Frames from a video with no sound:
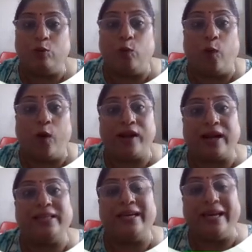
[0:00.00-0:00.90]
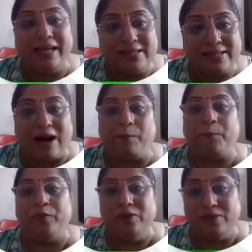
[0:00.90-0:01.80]
What are the
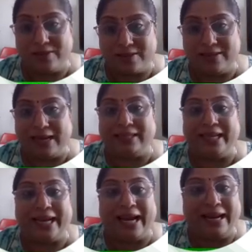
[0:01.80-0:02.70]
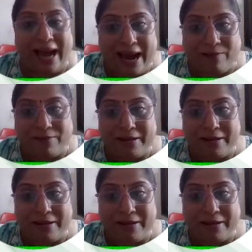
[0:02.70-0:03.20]
examples that they can have?